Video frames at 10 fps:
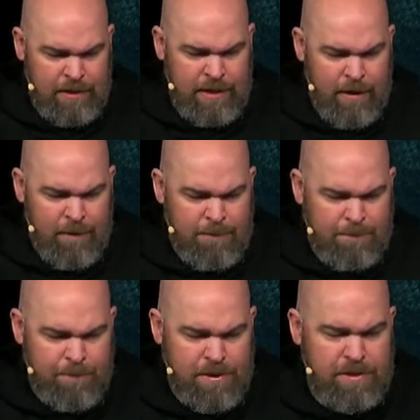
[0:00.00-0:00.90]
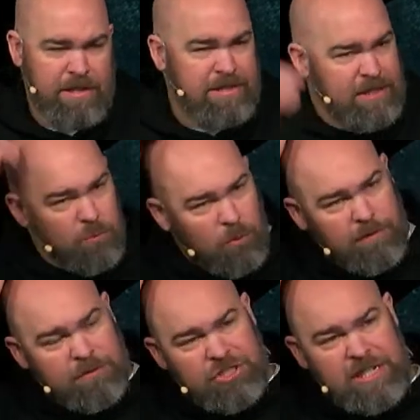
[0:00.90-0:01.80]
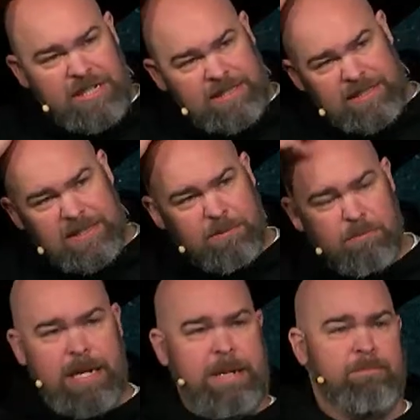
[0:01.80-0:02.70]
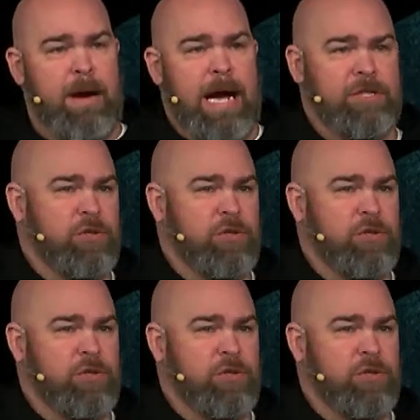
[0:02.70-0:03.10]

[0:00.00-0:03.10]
Now, this is one of Jesus' many mic